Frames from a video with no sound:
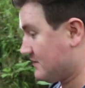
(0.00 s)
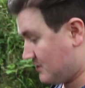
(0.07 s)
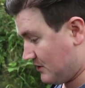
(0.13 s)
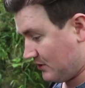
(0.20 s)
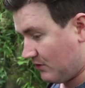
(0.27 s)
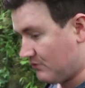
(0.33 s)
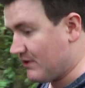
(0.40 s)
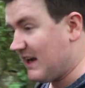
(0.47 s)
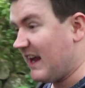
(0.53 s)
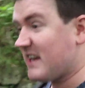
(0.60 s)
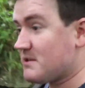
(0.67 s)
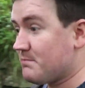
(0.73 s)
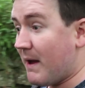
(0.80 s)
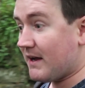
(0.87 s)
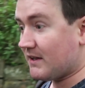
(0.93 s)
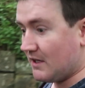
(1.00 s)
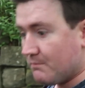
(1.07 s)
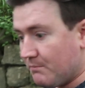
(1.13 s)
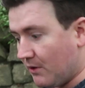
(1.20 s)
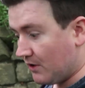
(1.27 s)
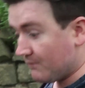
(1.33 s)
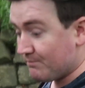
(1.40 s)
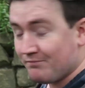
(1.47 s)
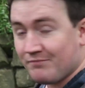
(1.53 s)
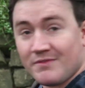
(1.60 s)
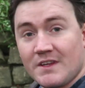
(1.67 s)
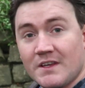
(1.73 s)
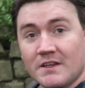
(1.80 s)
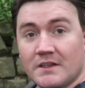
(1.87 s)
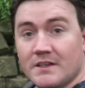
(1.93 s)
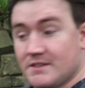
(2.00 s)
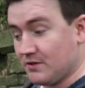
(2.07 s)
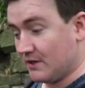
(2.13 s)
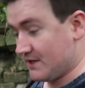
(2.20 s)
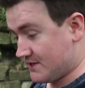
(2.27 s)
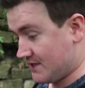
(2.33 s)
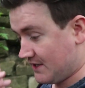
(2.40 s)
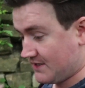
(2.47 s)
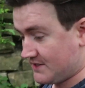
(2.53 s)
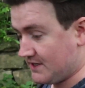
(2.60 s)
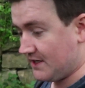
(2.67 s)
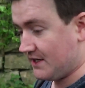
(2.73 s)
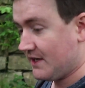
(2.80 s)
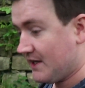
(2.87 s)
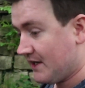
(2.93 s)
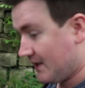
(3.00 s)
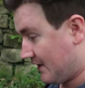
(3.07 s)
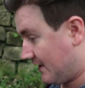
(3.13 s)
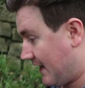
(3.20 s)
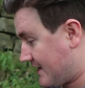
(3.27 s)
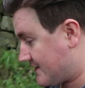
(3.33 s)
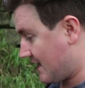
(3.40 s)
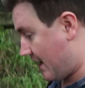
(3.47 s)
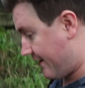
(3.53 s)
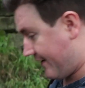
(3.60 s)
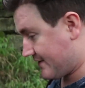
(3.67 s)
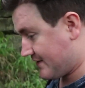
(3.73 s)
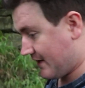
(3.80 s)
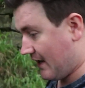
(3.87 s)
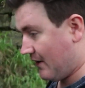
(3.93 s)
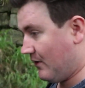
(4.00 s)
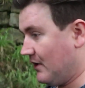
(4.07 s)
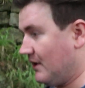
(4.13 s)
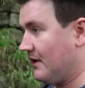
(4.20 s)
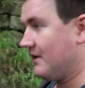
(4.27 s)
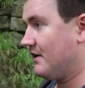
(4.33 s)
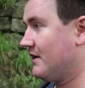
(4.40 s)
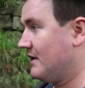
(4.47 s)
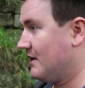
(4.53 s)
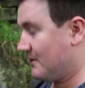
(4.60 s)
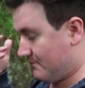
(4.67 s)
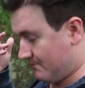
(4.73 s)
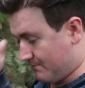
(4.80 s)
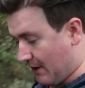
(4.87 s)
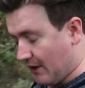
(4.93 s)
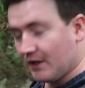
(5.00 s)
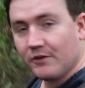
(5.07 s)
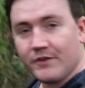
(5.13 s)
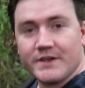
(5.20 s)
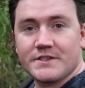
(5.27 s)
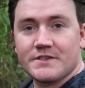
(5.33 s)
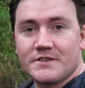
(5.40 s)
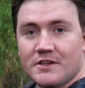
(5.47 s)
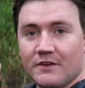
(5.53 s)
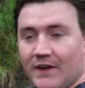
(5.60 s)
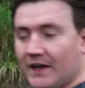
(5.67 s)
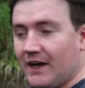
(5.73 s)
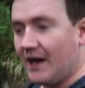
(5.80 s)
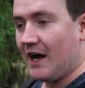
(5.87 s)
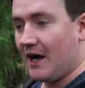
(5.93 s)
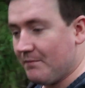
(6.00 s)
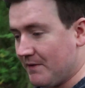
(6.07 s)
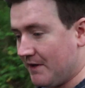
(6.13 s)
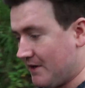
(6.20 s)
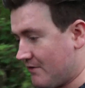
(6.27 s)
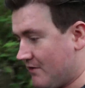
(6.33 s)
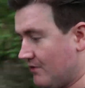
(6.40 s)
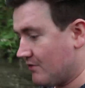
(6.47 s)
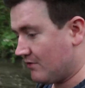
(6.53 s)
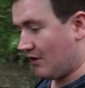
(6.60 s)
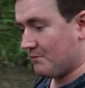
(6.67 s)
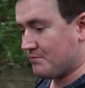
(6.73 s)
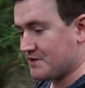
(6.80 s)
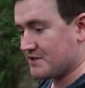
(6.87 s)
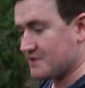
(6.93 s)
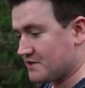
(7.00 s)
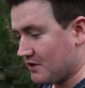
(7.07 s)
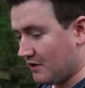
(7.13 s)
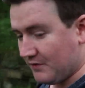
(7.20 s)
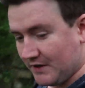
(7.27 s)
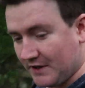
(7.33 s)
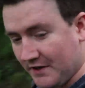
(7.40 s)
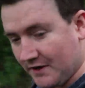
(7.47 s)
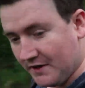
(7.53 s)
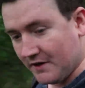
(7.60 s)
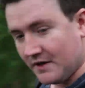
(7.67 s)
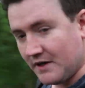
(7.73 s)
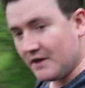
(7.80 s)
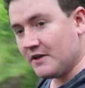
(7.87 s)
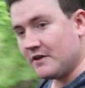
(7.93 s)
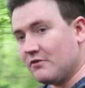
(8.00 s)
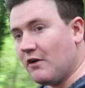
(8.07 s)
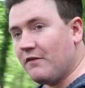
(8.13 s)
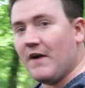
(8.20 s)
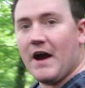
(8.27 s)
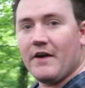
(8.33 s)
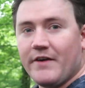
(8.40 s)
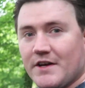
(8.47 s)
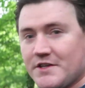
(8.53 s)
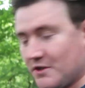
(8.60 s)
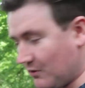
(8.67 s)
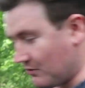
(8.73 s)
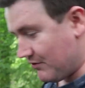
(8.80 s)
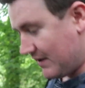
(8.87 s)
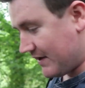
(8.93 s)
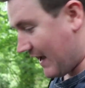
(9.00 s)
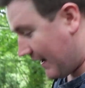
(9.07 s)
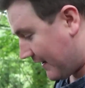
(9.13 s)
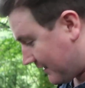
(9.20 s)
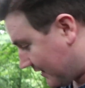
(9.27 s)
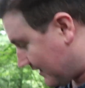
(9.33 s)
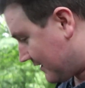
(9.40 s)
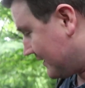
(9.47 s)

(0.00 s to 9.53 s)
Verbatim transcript: So you don't really expect it, but it's sort of see this here. The nice areas, you get all the burglaries and stuff like that happening, and robberies and stuff, and in uh, the rough areas, you don't really get it.